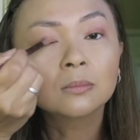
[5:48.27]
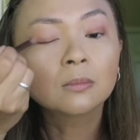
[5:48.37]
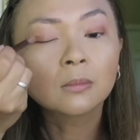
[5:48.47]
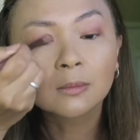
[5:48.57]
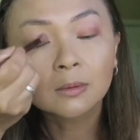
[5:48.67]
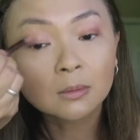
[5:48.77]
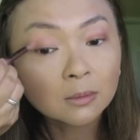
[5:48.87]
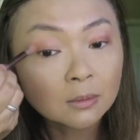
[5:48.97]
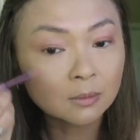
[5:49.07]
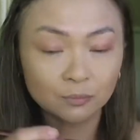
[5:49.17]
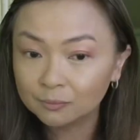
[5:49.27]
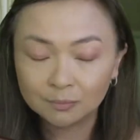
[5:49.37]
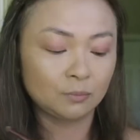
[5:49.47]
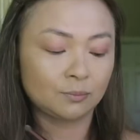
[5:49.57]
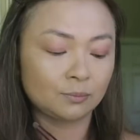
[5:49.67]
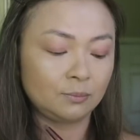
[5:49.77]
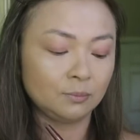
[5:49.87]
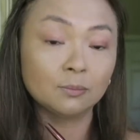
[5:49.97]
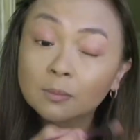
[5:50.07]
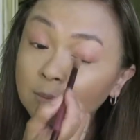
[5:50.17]

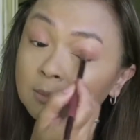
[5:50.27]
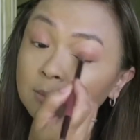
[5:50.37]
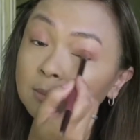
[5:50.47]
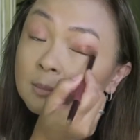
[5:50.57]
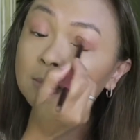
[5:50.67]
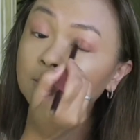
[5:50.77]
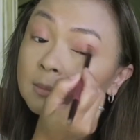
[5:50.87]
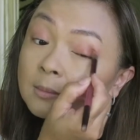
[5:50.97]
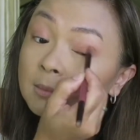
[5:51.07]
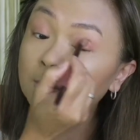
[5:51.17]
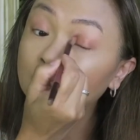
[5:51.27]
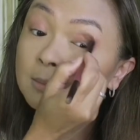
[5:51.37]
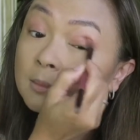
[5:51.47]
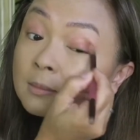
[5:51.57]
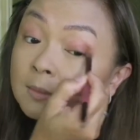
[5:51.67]
Nothing is said.